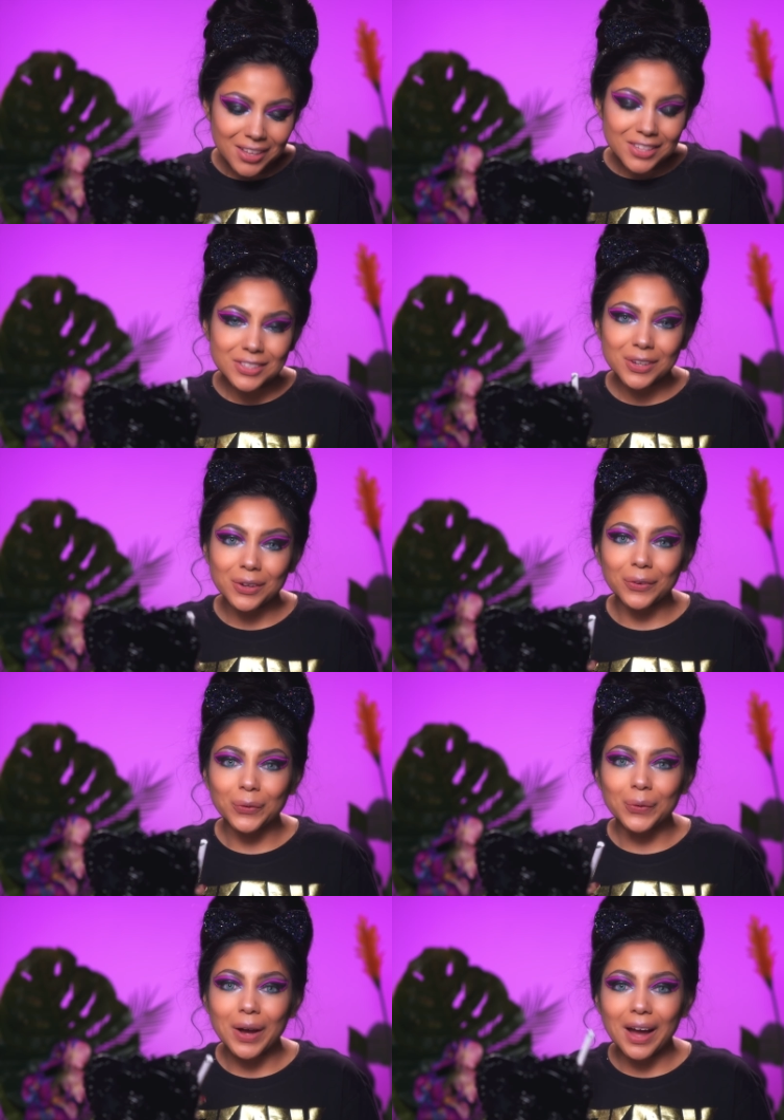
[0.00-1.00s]

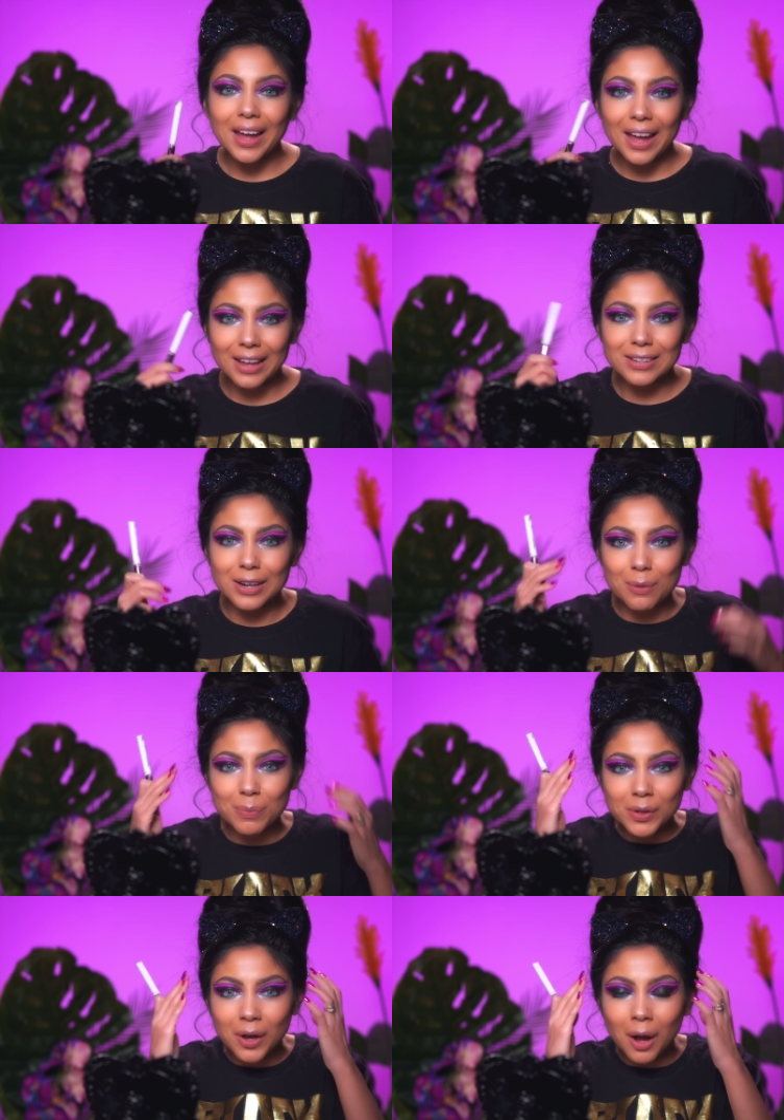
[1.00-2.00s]
So it ended
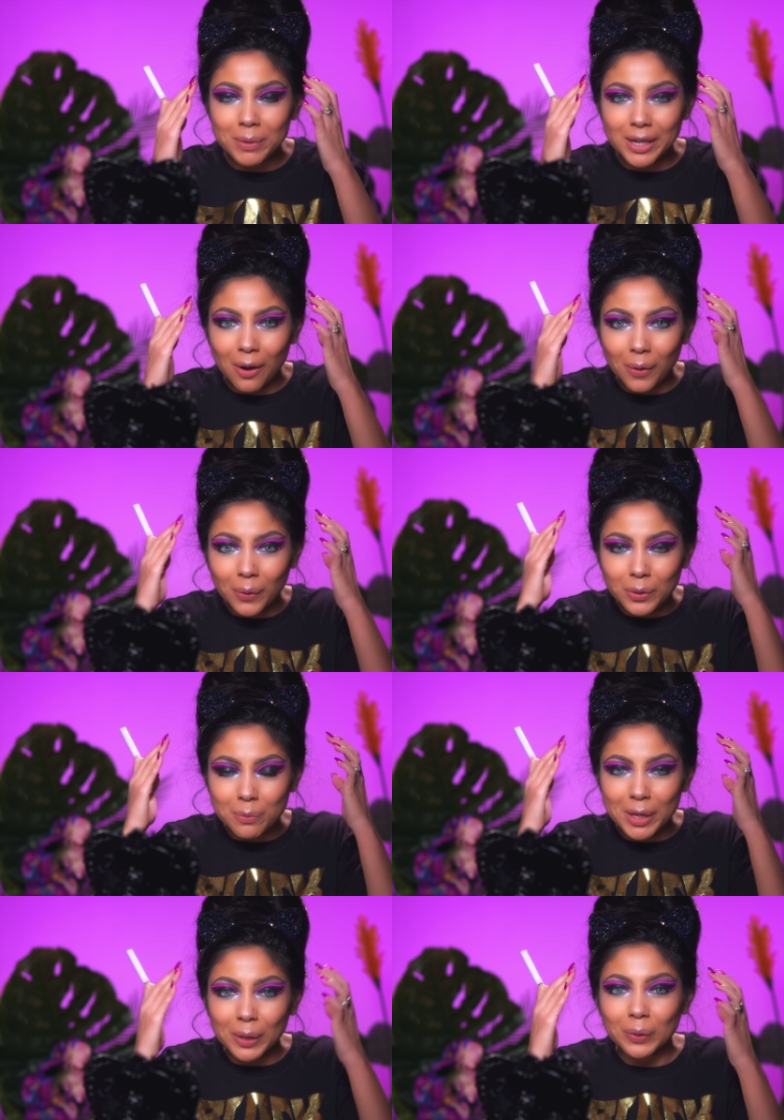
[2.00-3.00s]
up coming out a
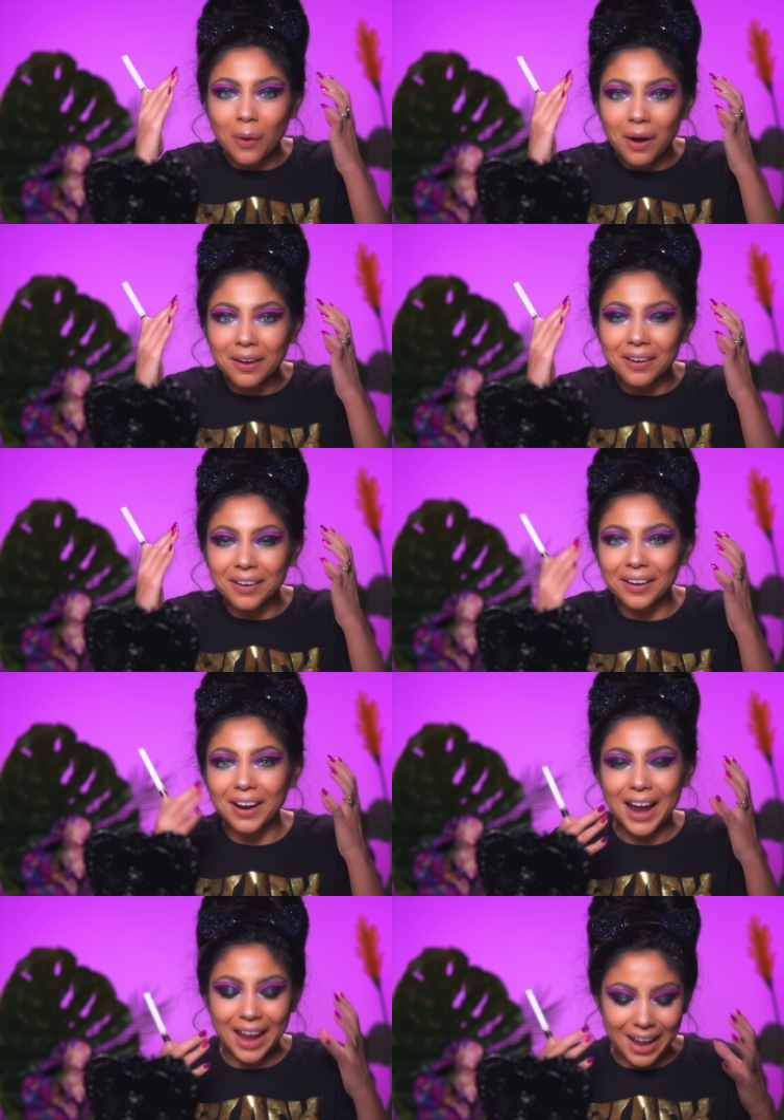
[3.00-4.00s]
little bit
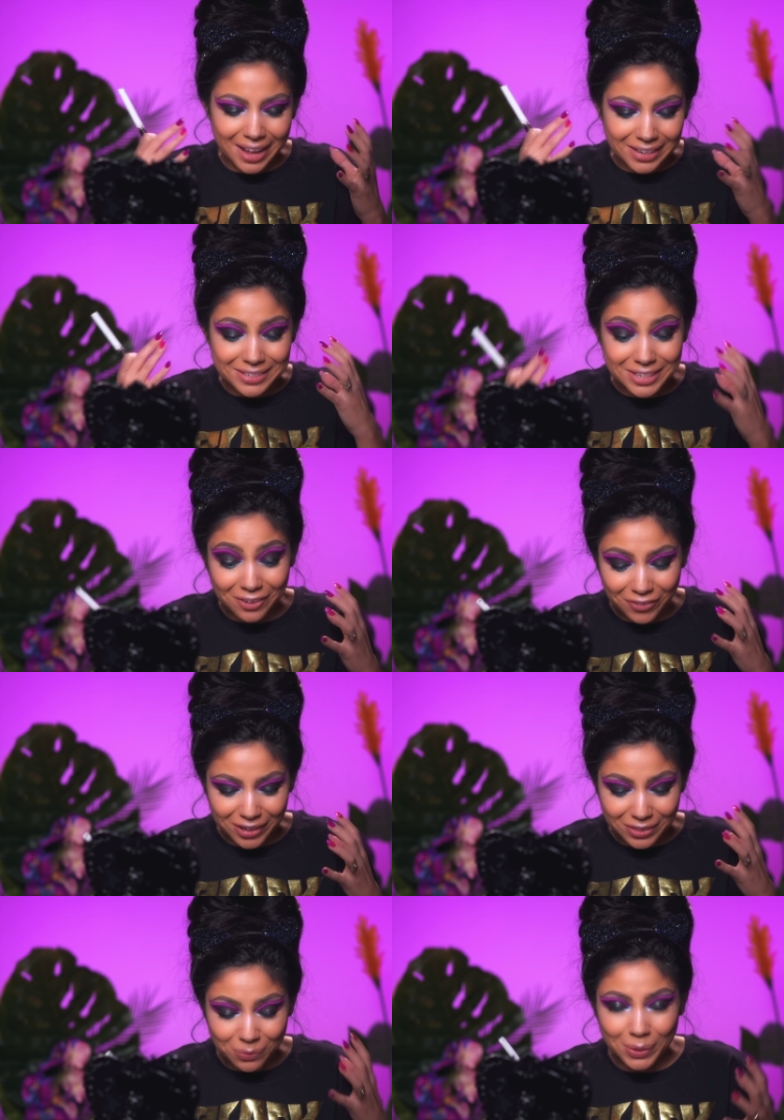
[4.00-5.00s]
longer and
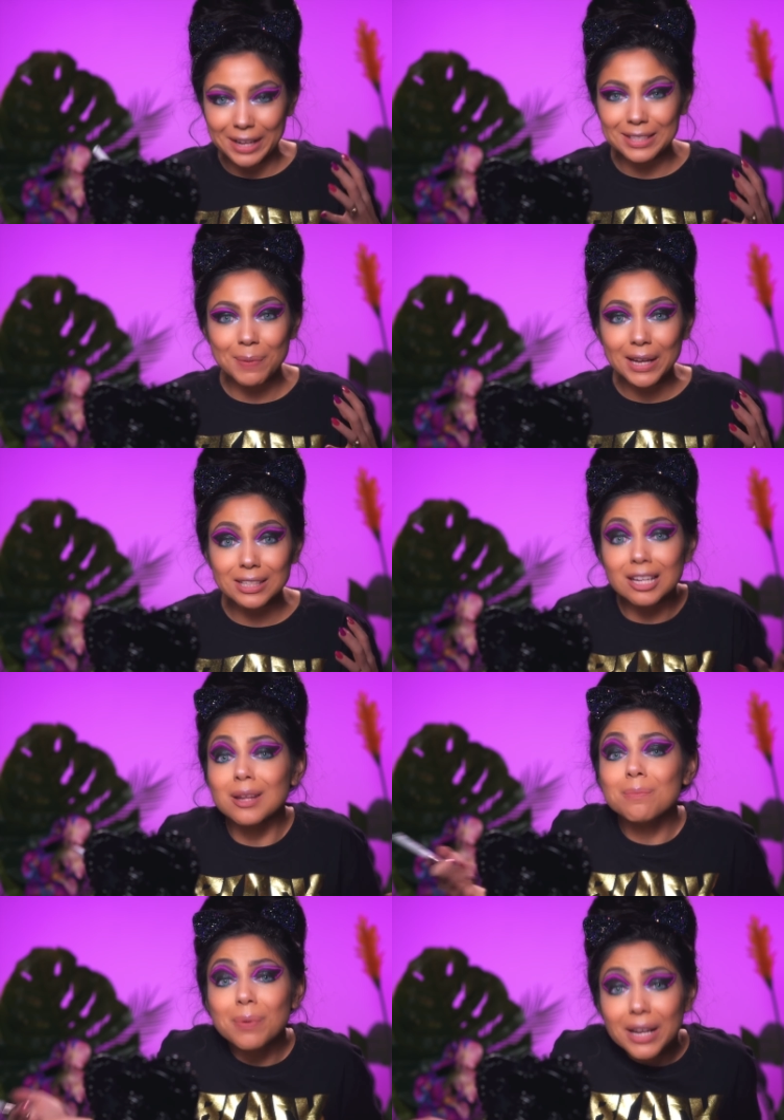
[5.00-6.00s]
different than what I
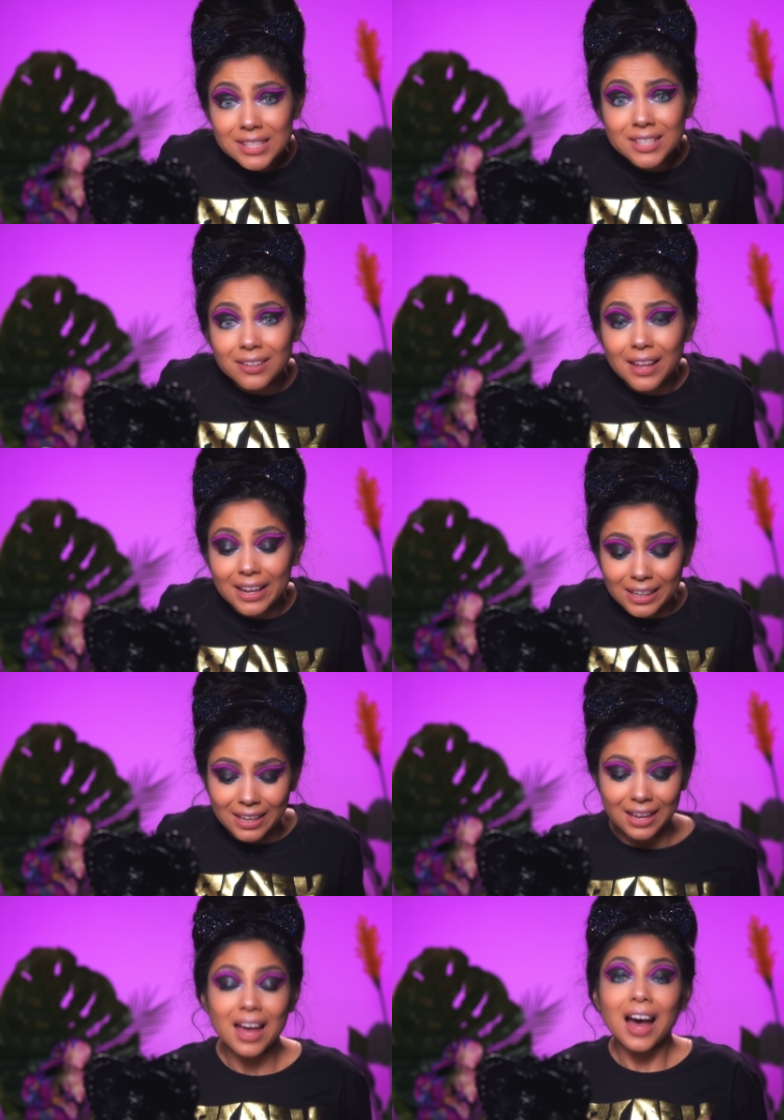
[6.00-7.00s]
expected, but I still like
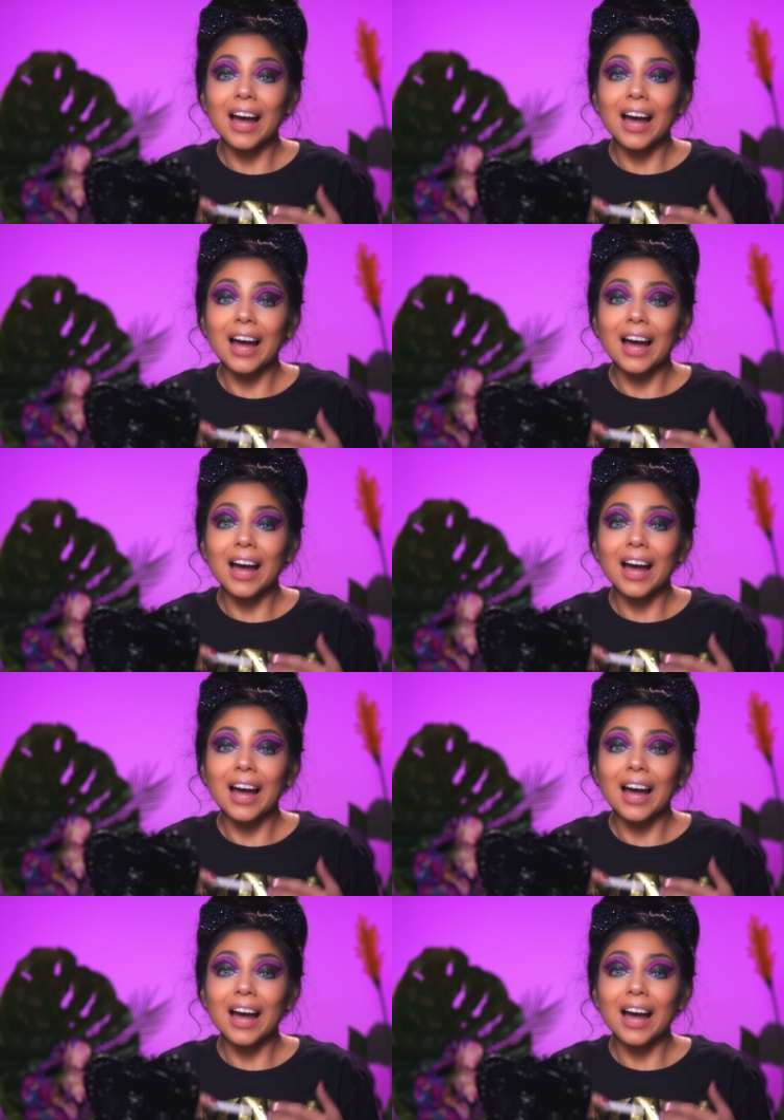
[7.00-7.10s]
it.